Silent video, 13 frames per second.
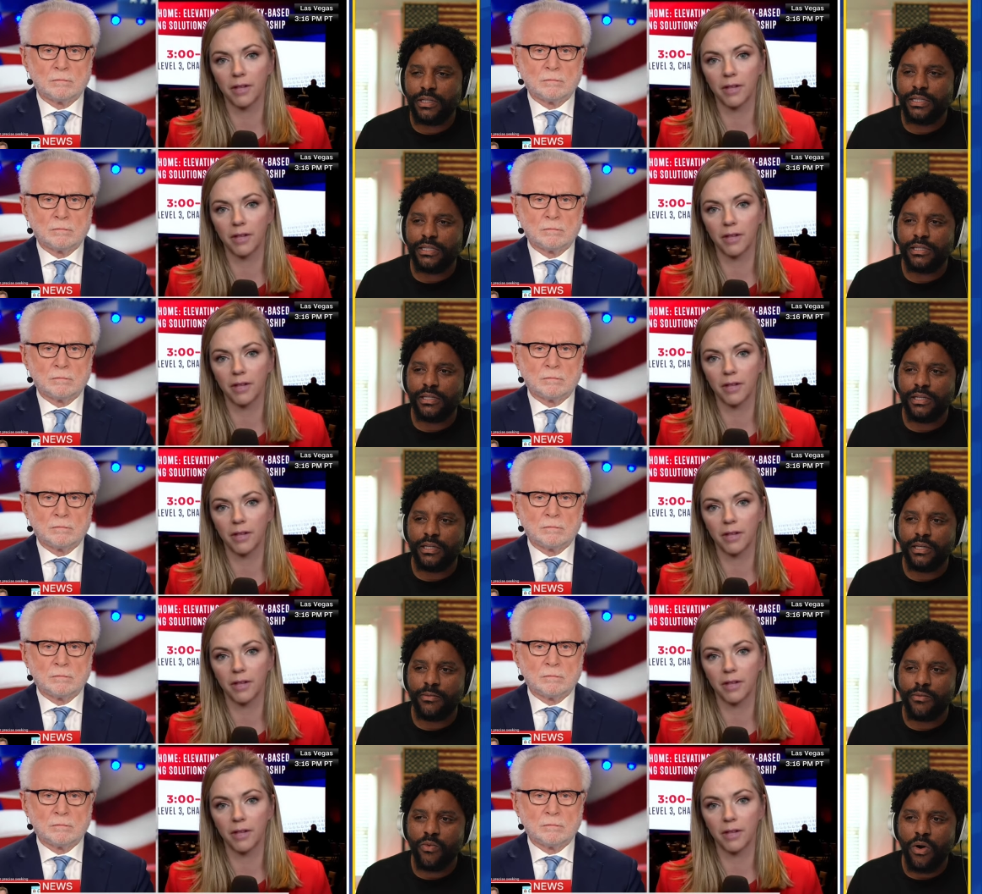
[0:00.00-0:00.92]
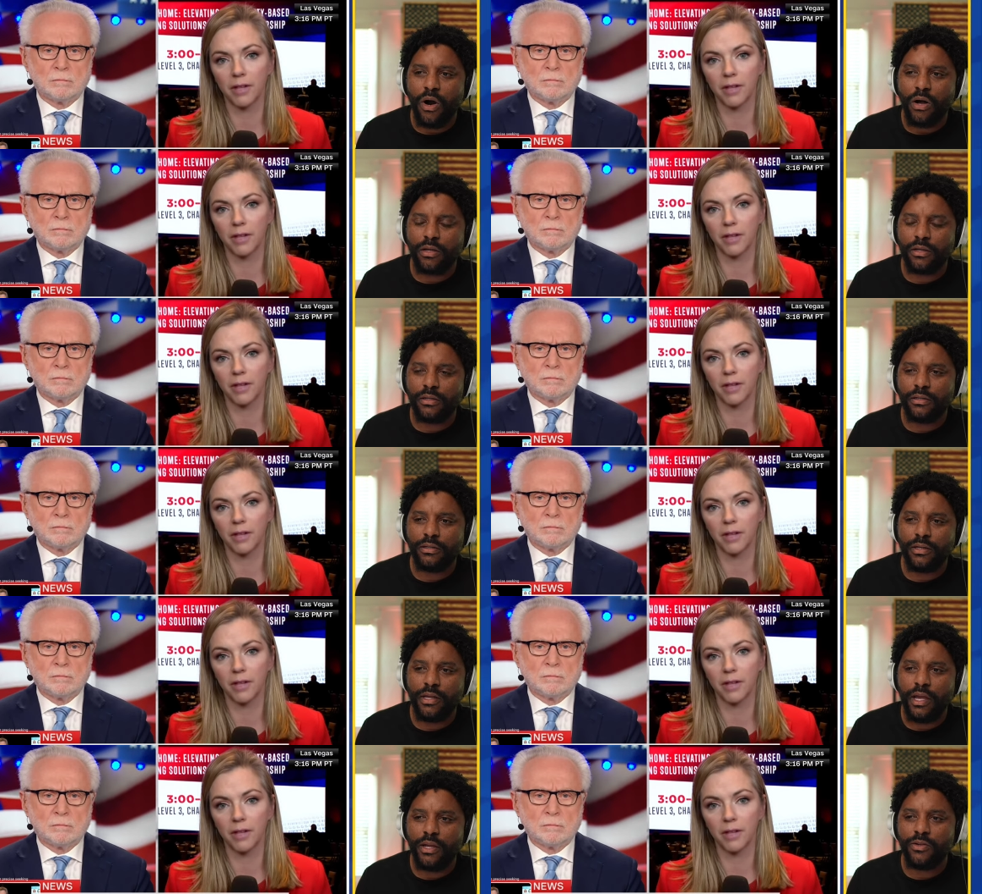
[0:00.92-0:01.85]
Speaker 1: see him walk
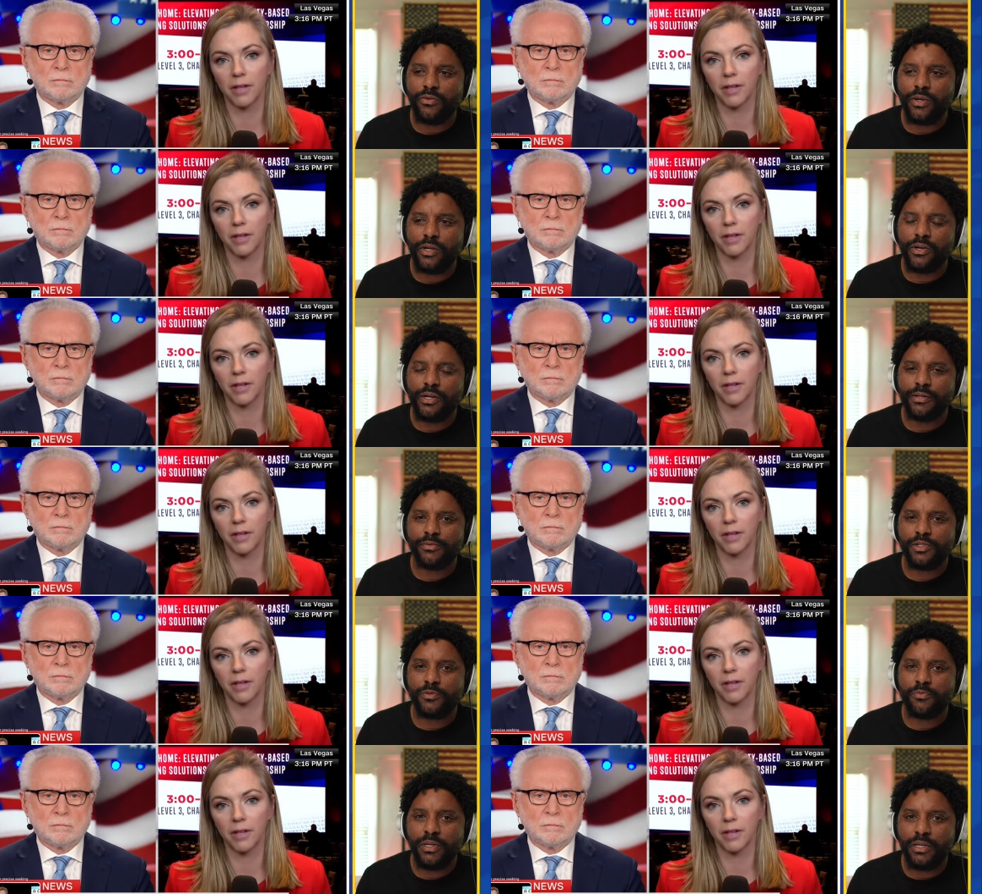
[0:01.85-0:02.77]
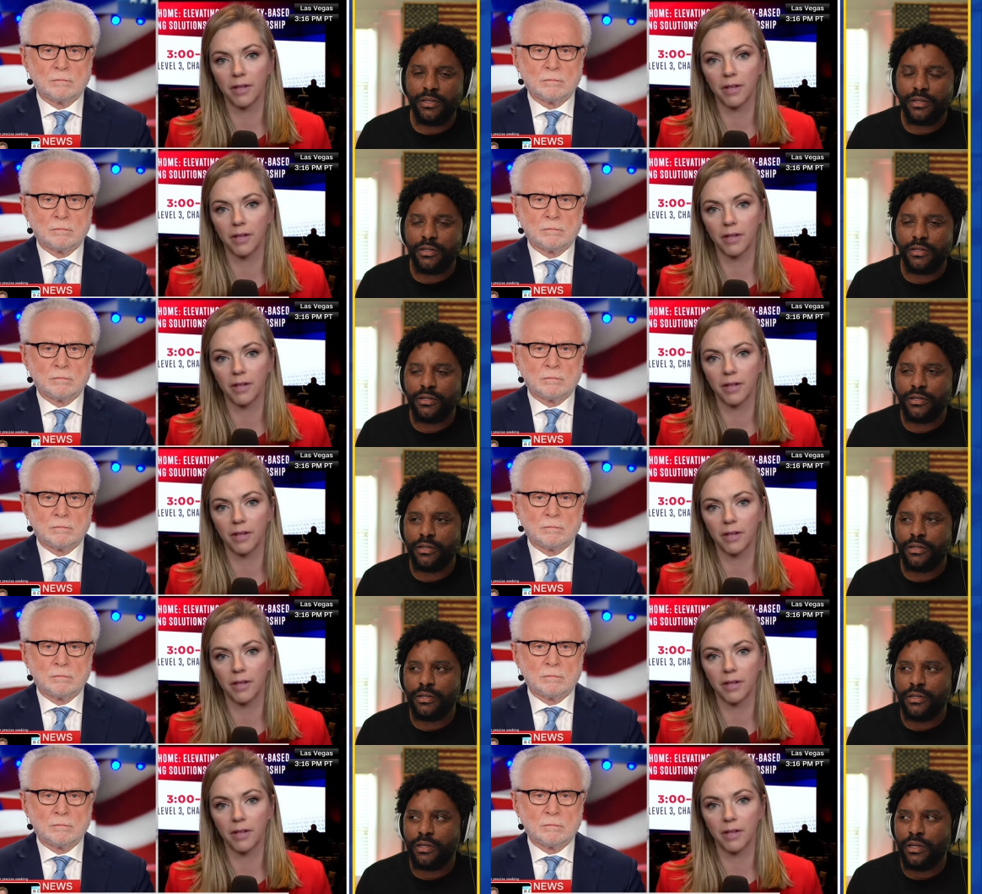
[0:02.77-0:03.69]
and you hear him speak,
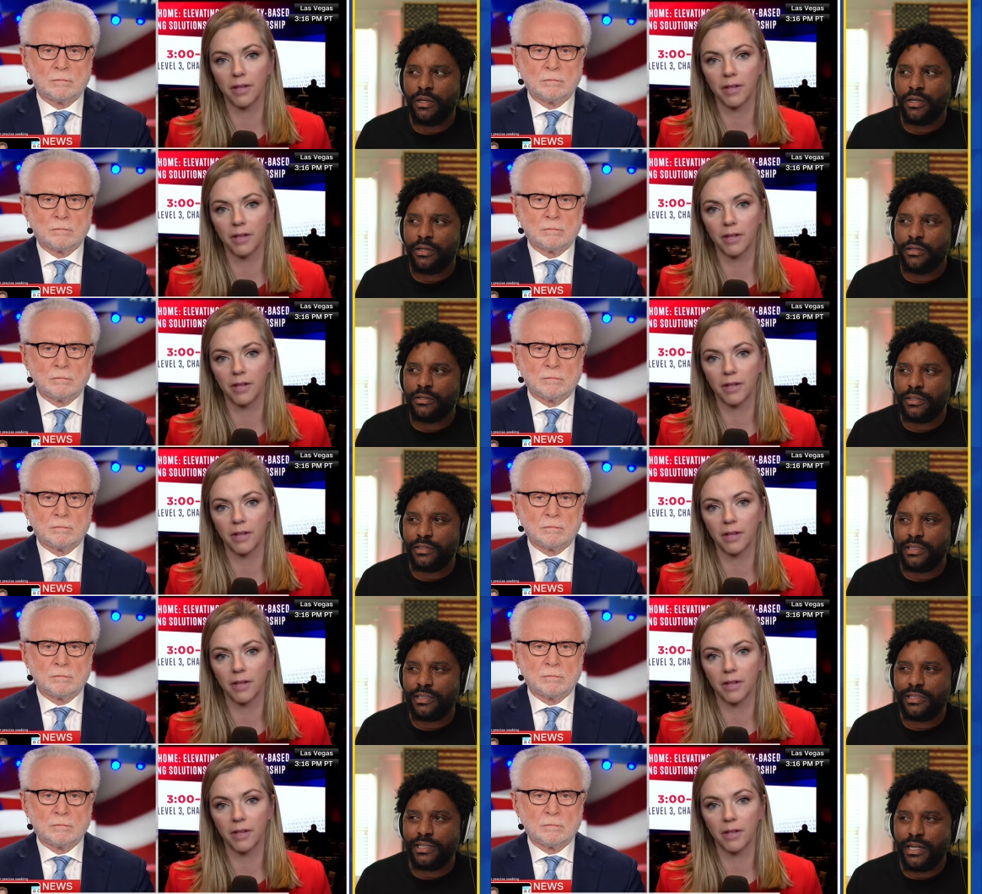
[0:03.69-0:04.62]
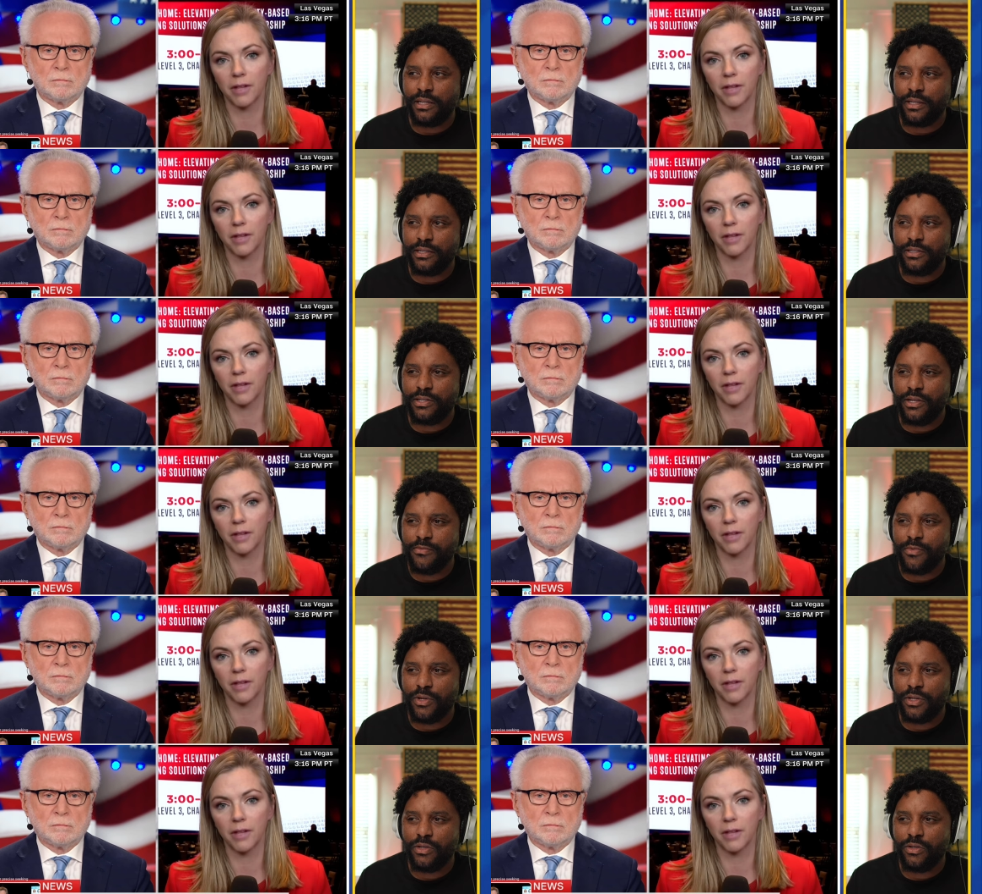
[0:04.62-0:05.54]
does he sound like
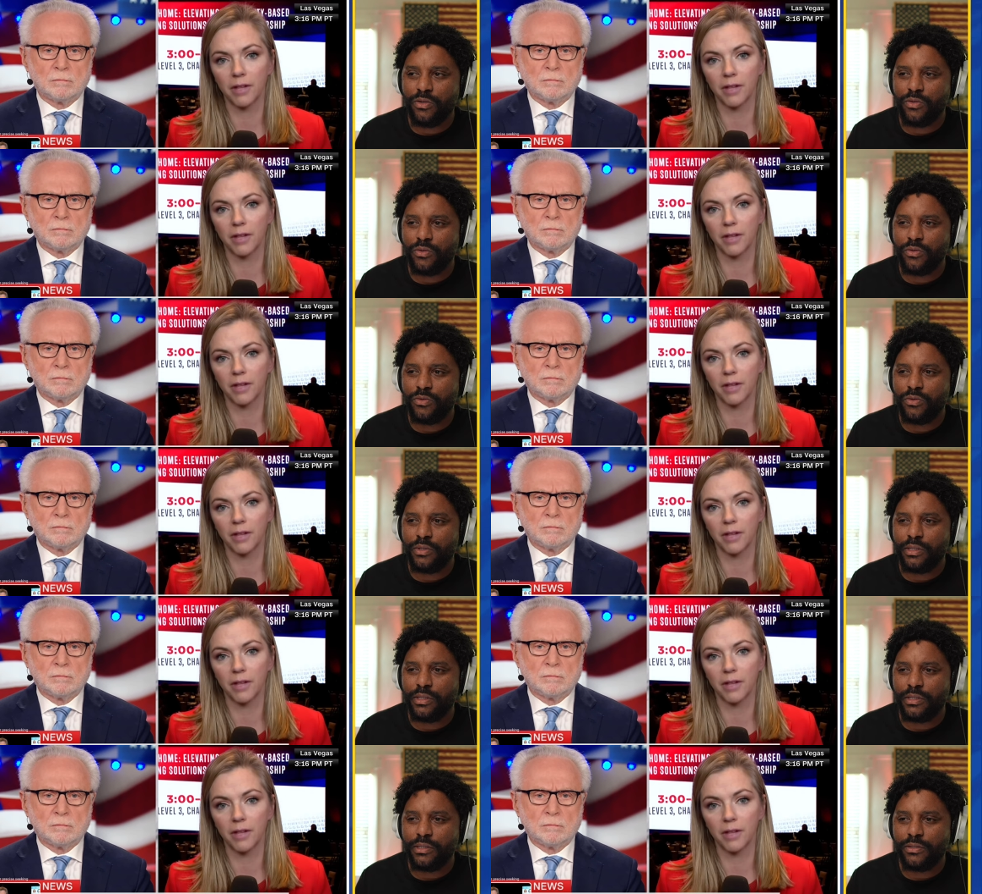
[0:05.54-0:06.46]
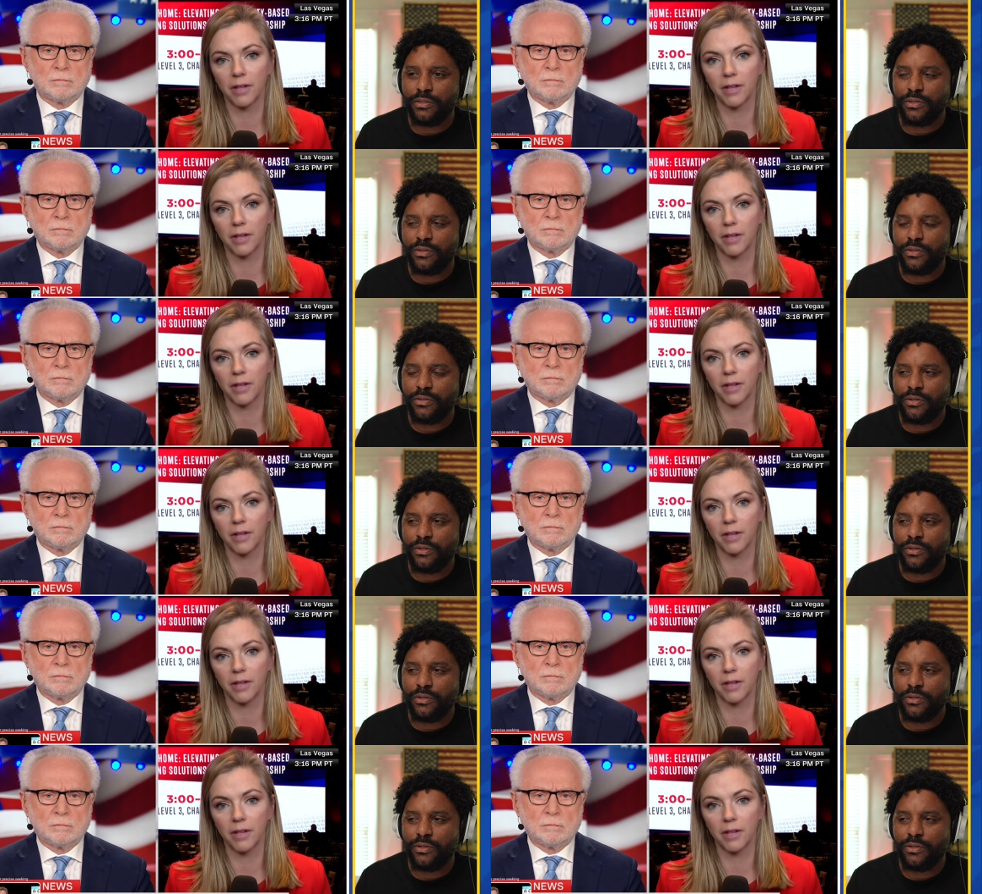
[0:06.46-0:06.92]
someone who is,